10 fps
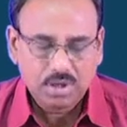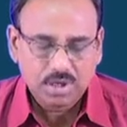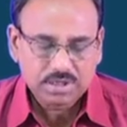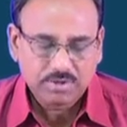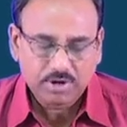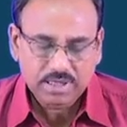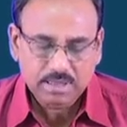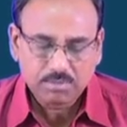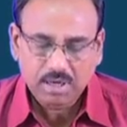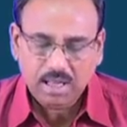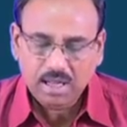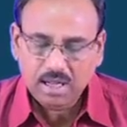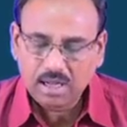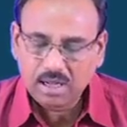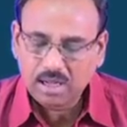Say for example,
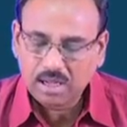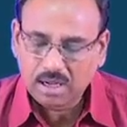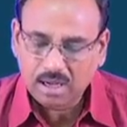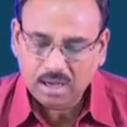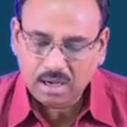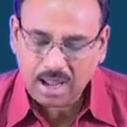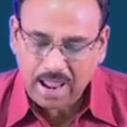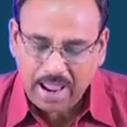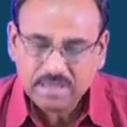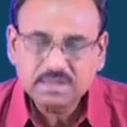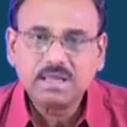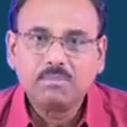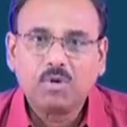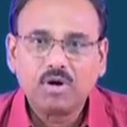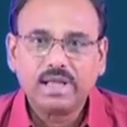as the
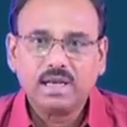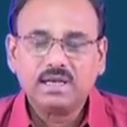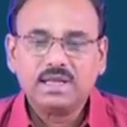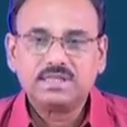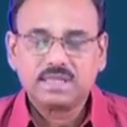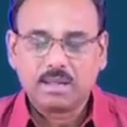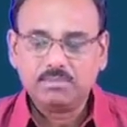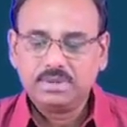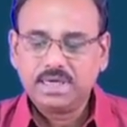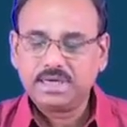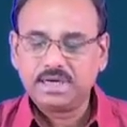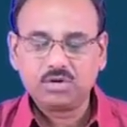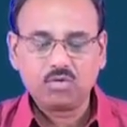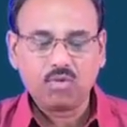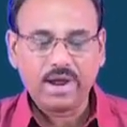model is updated
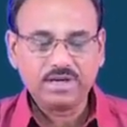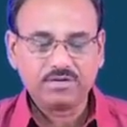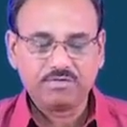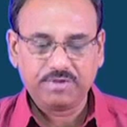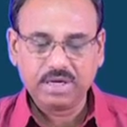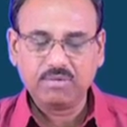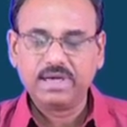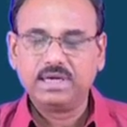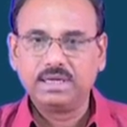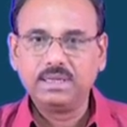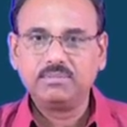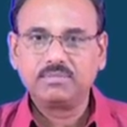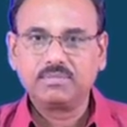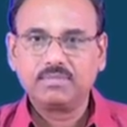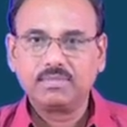quite frequently,
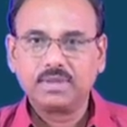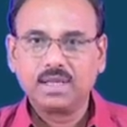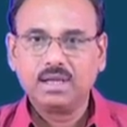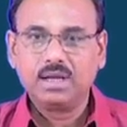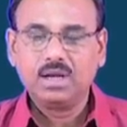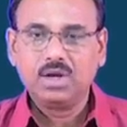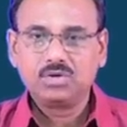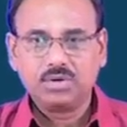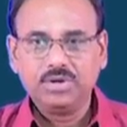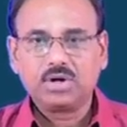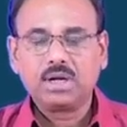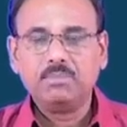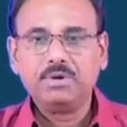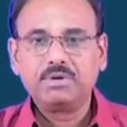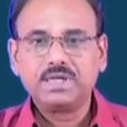so your
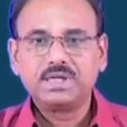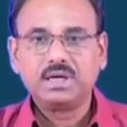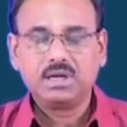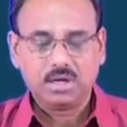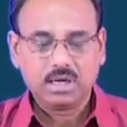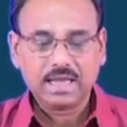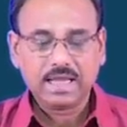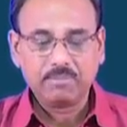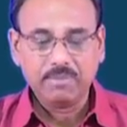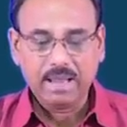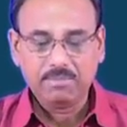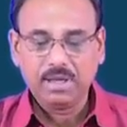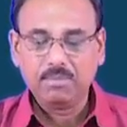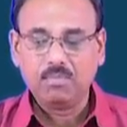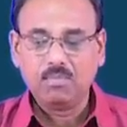computation may be
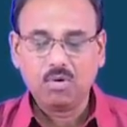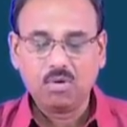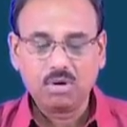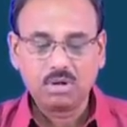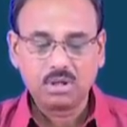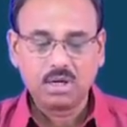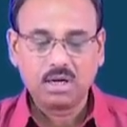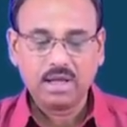more